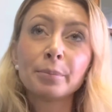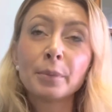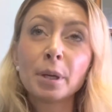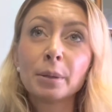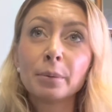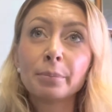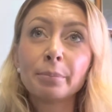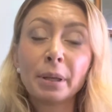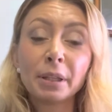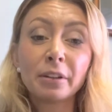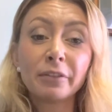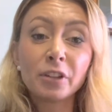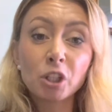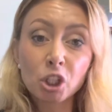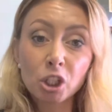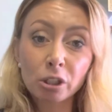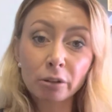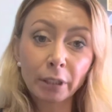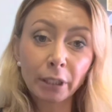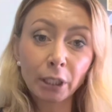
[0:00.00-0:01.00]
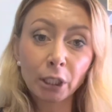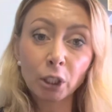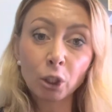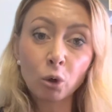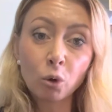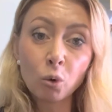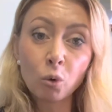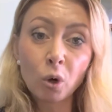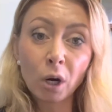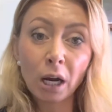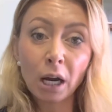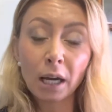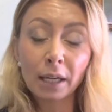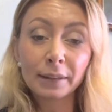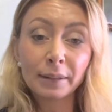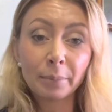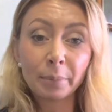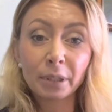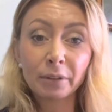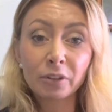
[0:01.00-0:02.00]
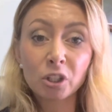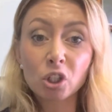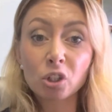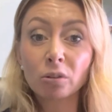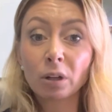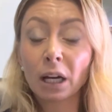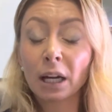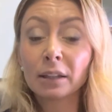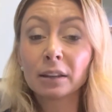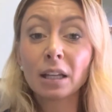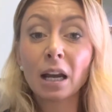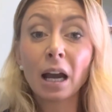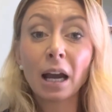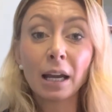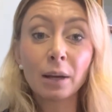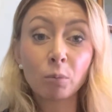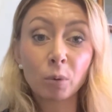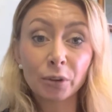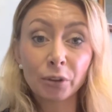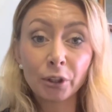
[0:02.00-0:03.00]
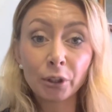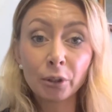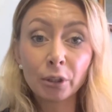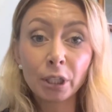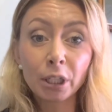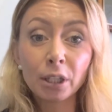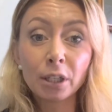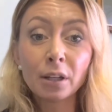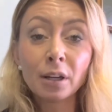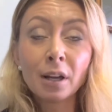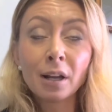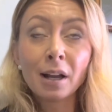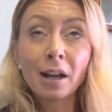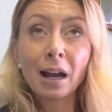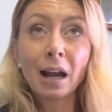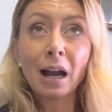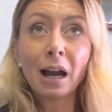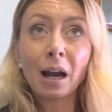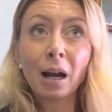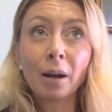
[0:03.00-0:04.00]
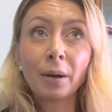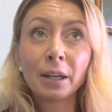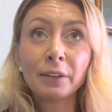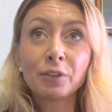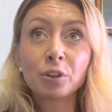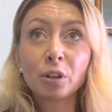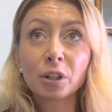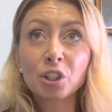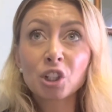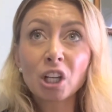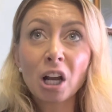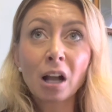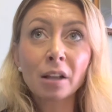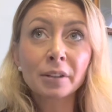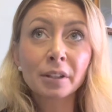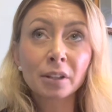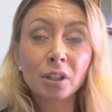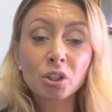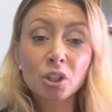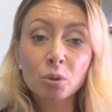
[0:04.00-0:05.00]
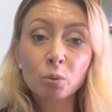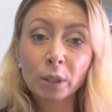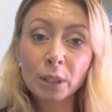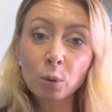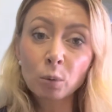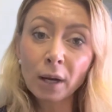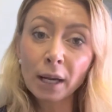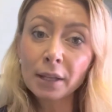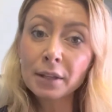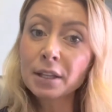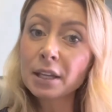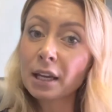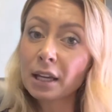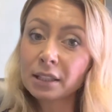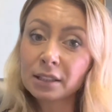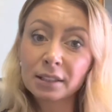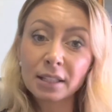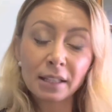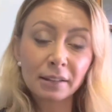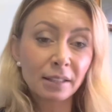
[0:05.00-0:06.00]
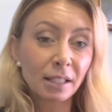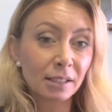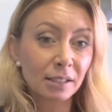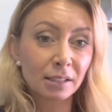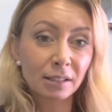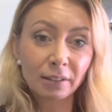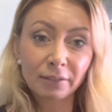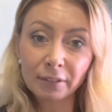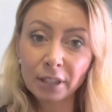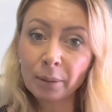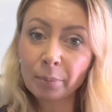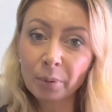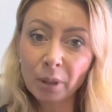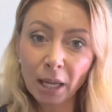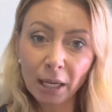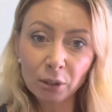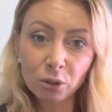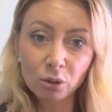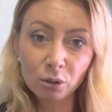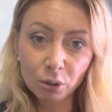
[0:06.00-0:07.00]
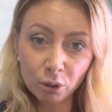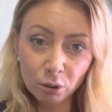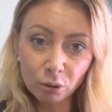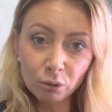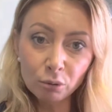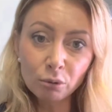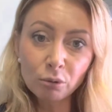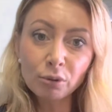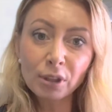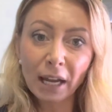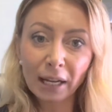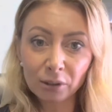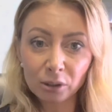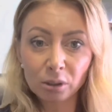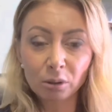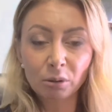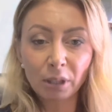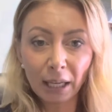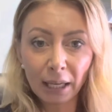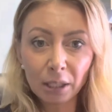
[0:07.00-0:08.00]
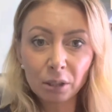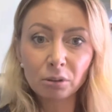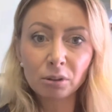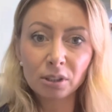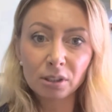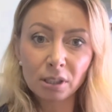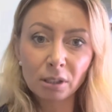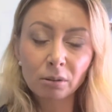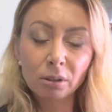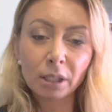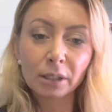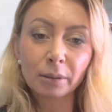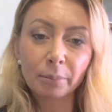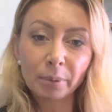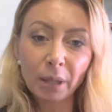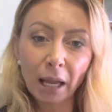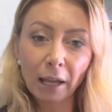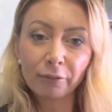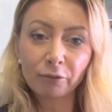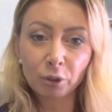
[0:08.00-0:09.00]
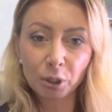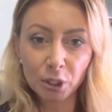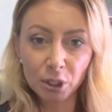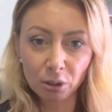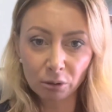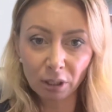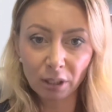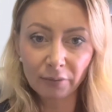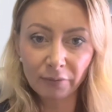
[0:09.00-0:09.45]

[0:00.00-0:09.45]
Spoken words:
beneficiary who are the beneficiary under I-130, if you are a child under 21, yes, that doesn't apply to you. That's okay. You still can apply for a student